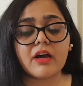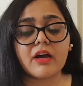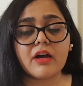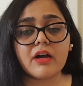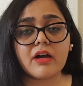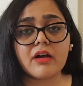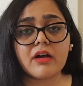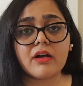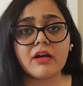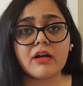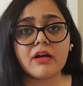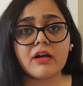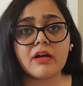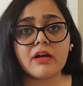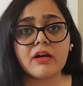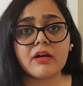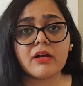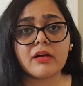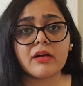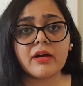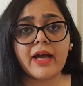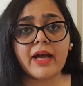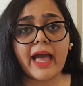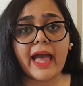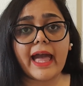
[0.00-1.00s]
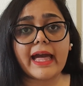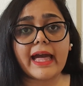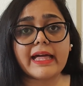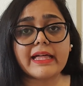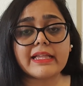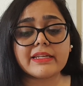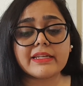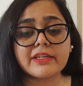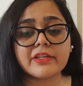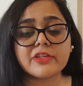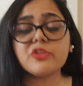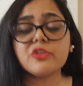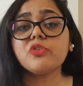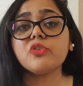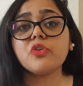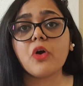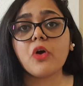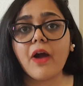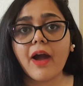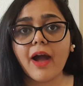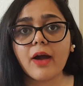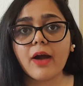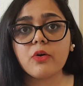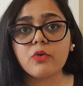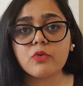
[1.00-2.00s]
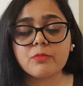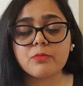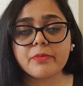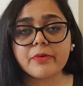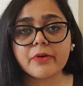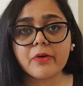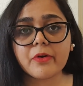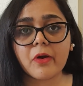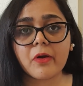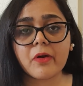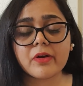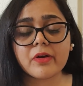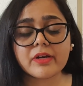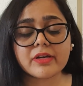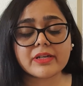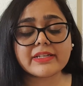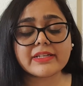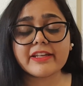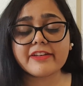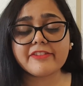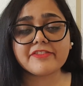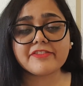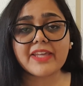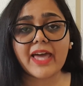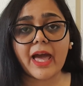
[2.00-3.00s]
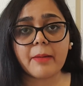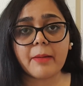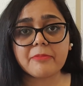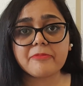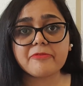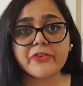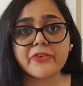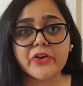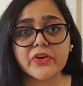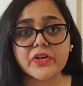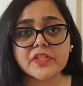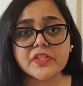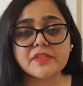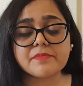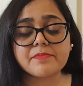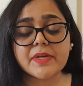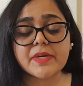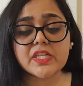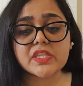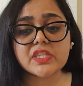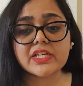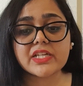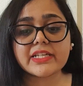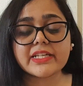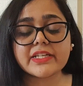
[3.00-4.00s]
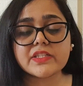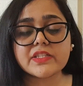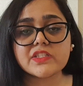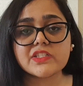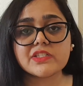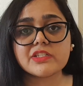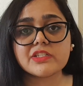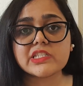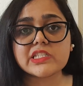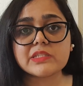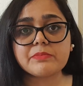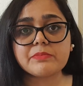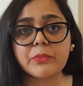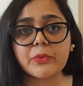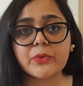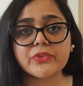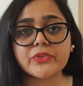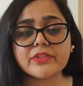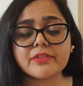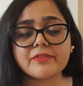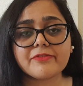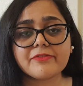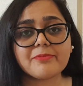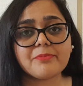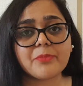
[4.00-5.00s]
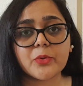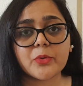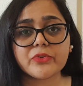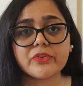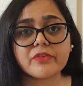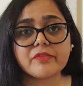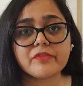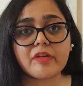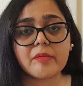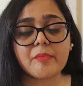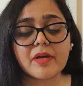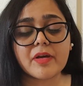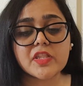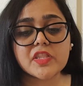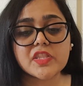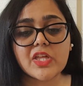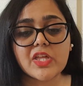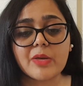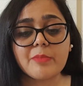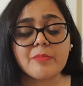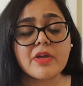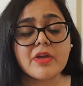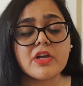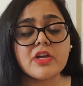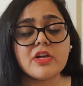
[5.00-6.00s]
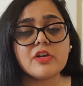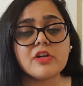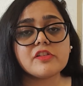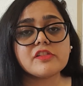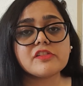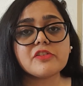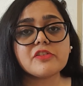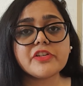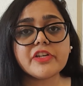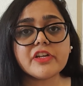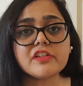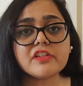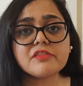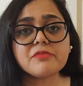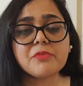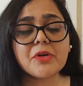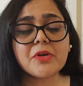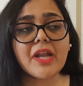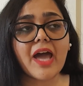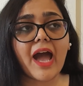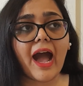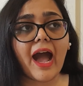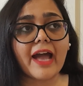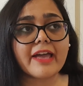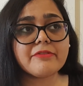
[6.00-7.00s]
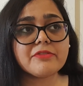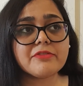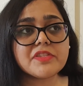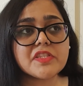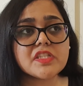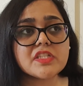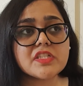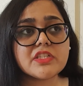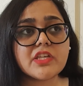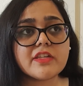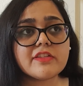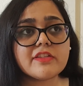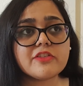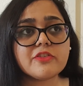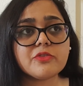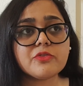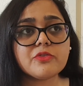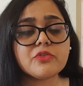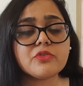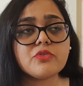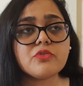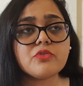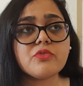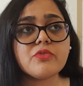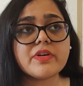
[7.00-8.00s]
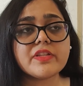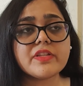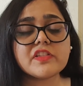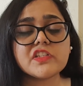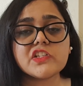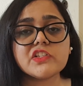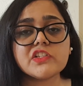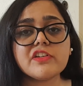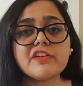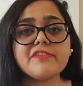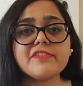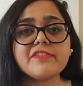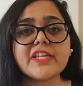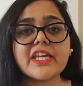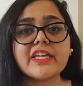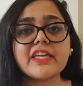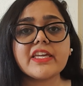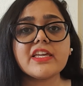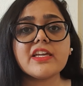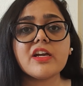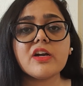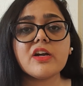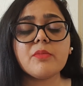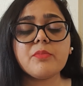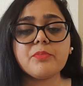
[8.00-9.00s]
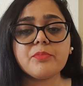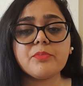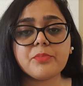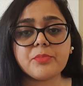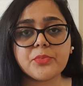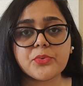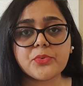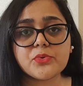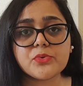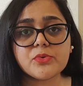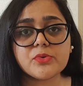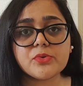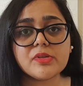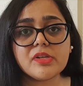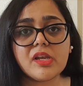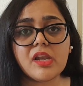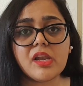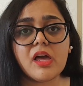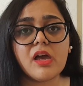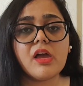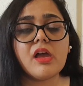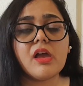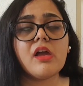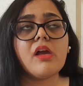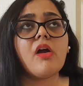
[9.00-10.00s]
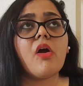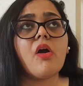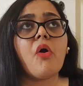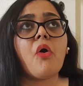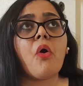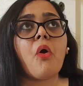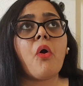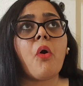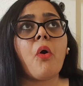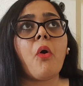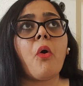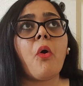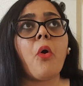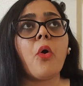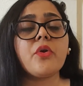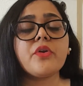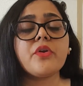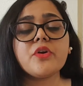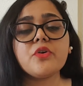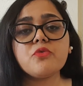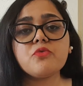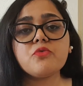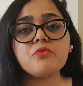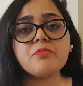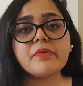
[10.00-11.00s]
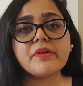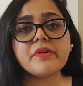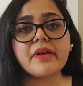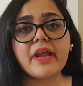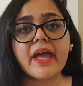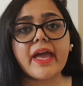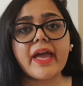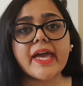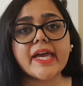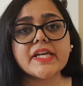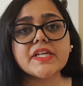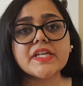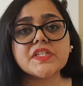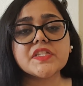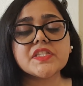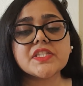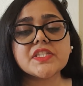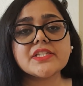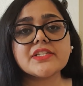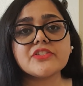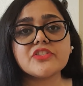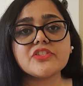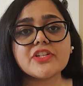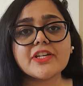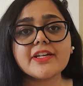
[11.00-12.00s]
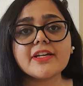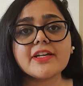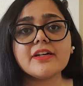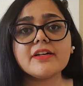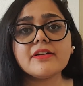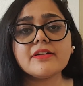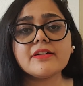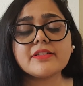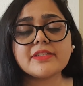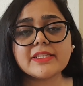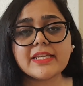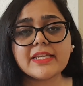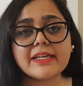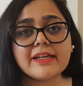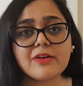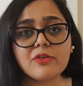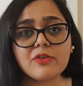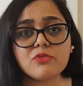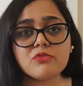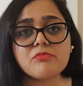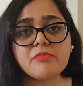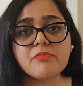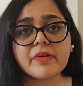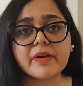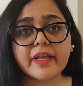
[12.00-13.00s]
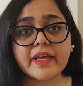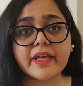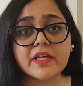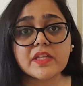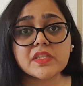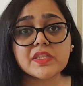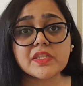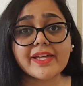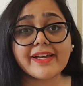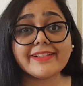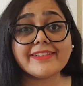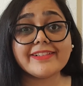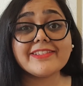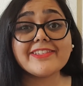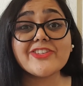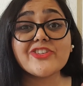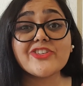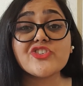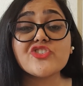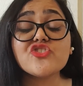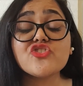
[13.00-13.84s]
And you know how Uber or Lyft app works. Basically, it's just both of them are same. So here's what I would suggest you to do. Instead of taking a pool or a Uber X, take a Uber XL,